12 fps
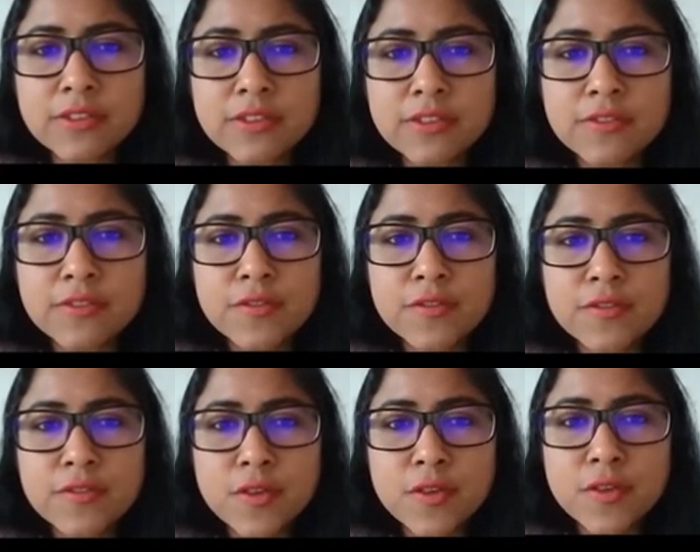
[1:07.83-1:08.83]
The
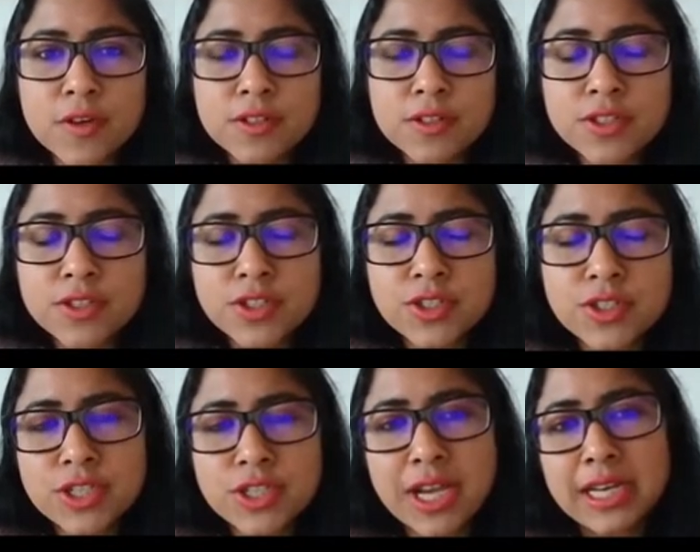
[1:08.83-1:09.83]
first
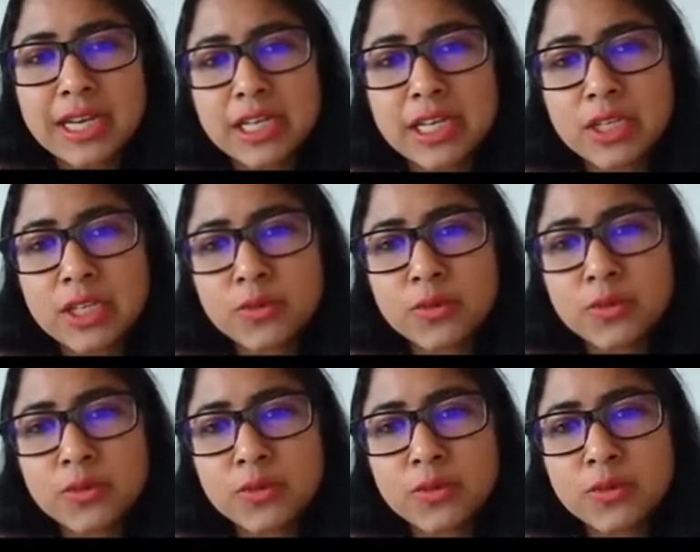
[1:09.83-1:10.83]
challenge
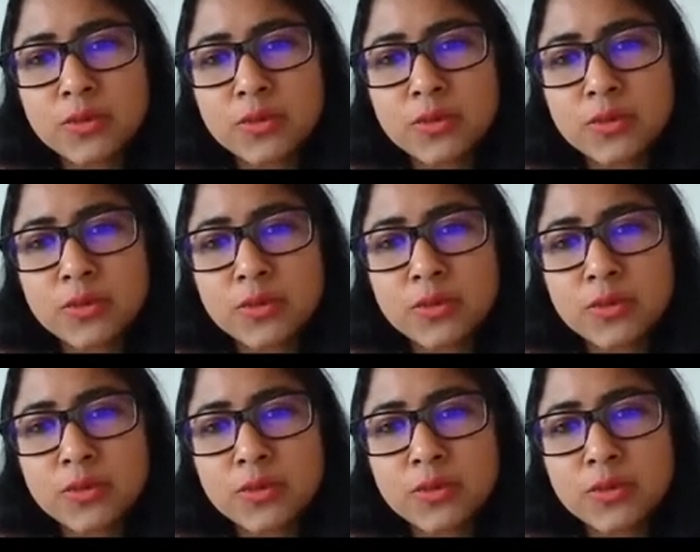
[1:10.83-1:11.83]
I like to
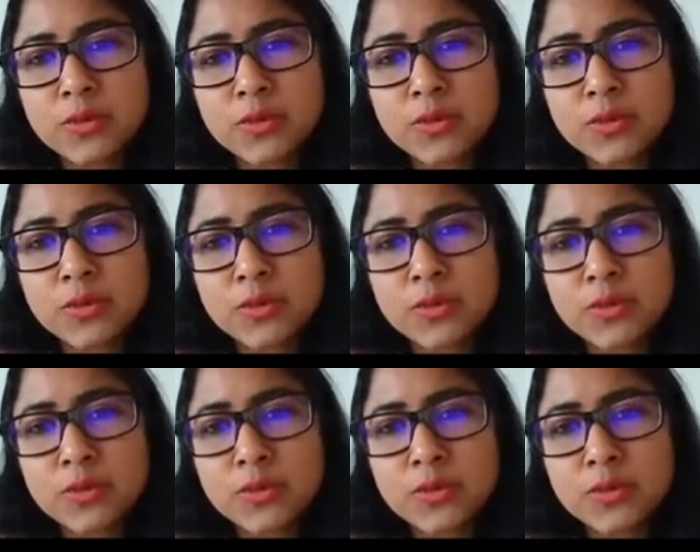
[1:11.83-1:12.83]
discuss is
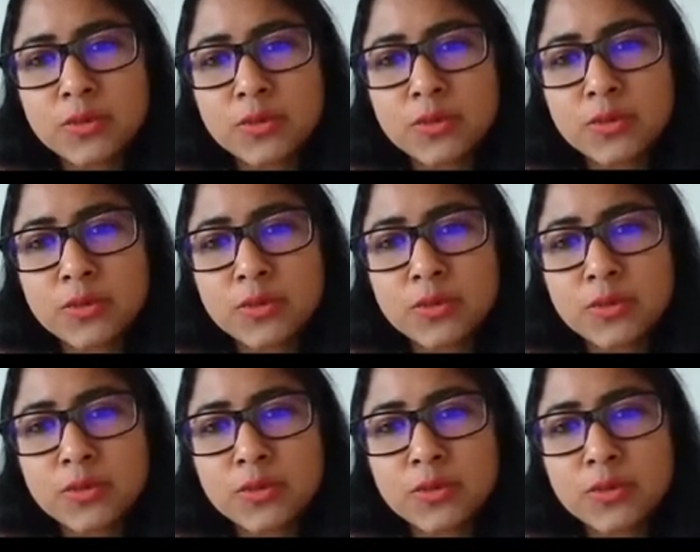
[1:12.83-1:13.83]
professional
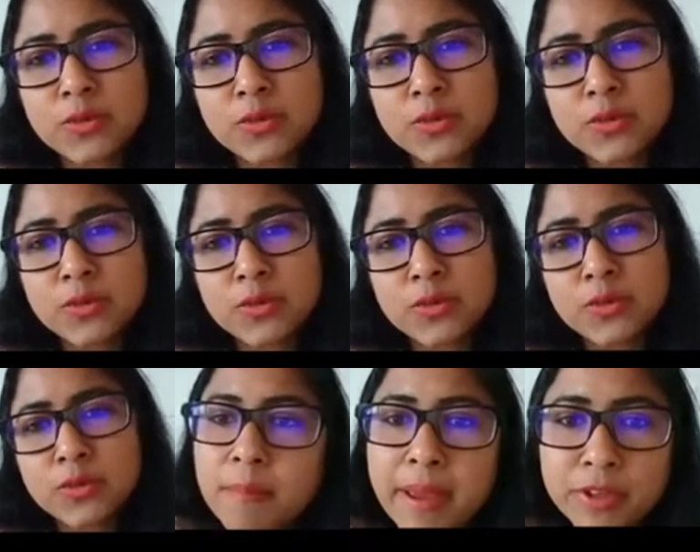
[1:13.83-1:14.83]
competence.
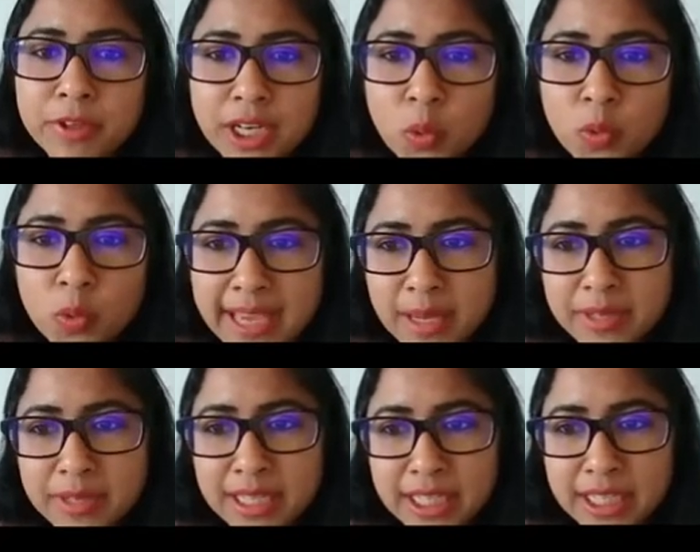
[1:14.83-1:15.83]
A
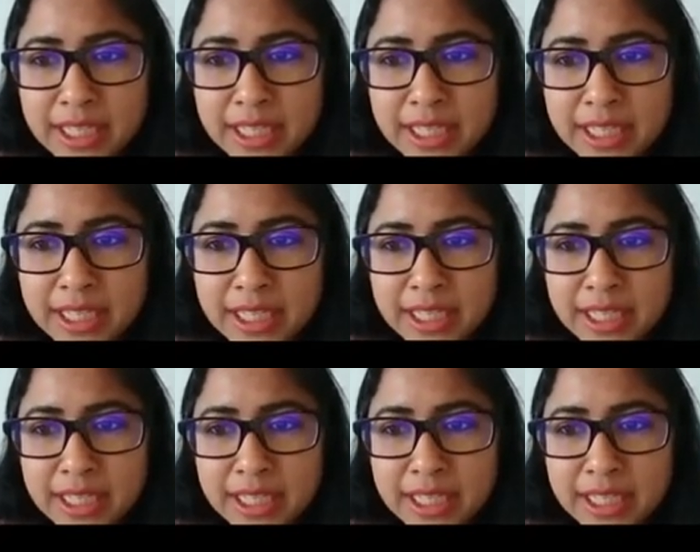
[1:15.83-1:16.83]
member shall only
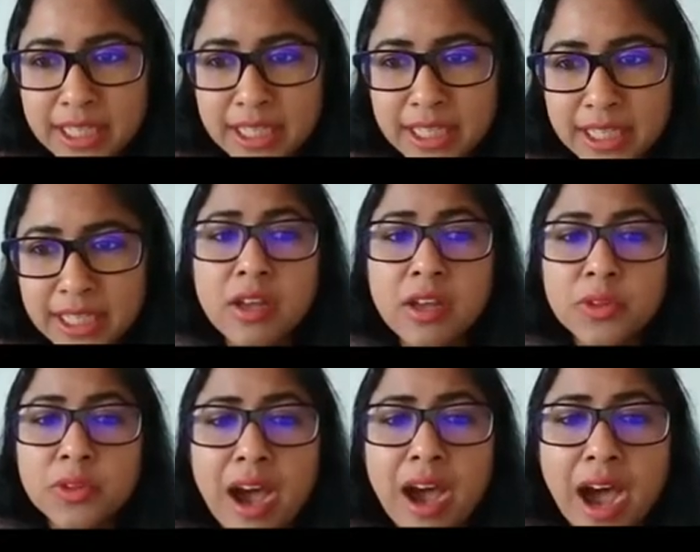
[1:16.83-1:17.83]
expect to complete
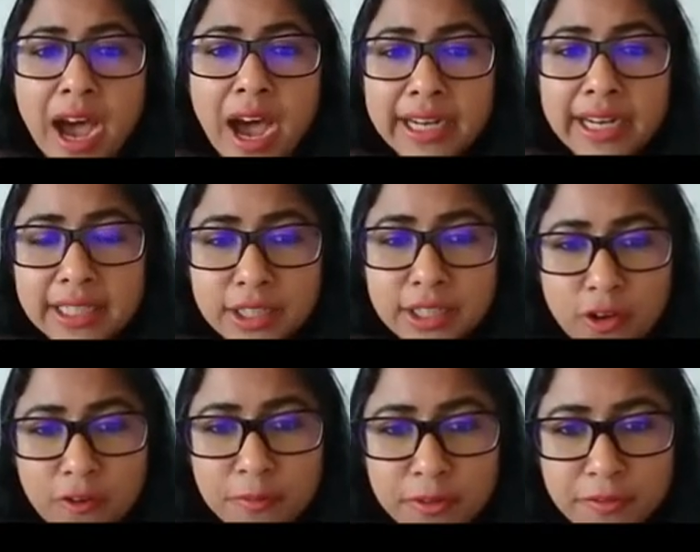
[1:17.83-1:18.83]
with a high
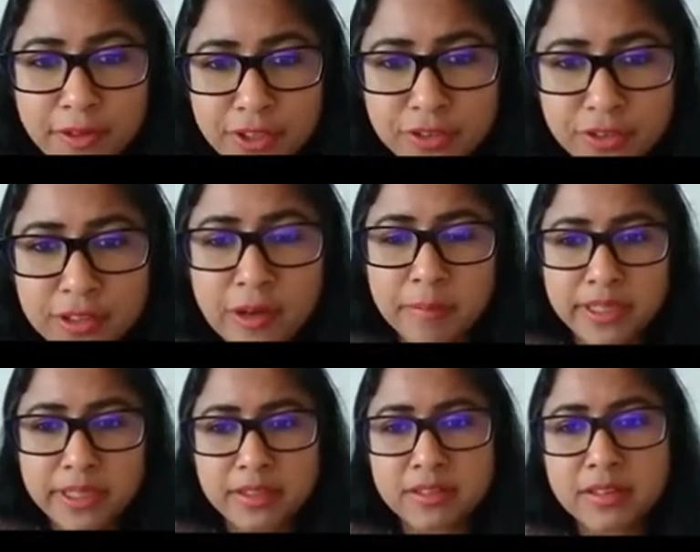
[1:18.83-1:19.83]
degree of professional
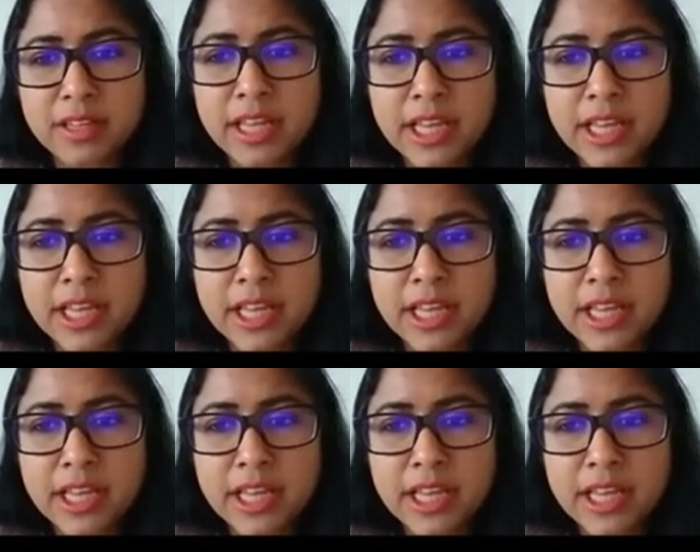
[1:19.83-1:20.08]
competence.